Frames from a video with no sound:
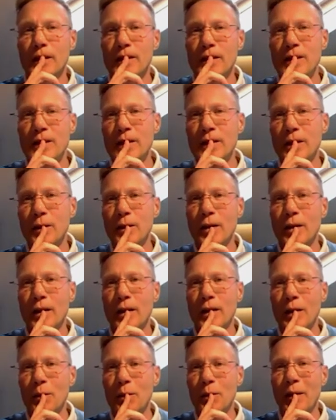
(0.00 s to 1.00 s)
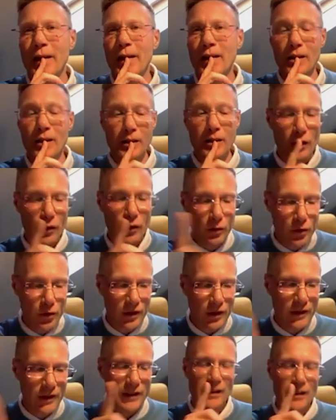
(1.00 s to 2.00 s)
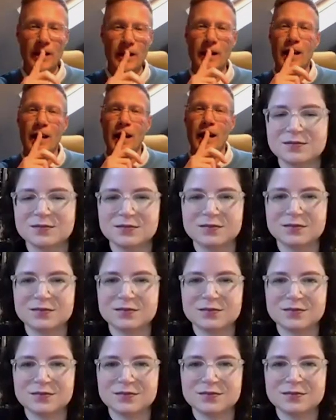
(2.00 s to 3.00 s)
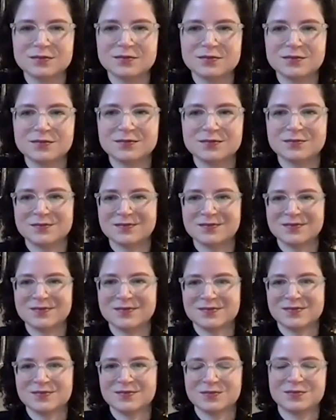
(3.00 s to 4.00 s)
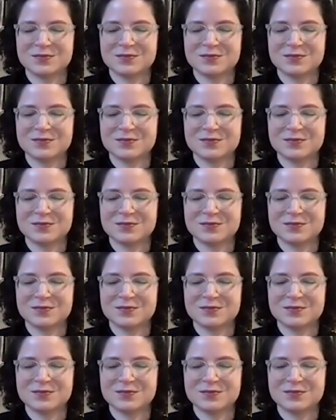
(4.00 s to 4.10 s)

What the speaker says: to my conclusions, and here I just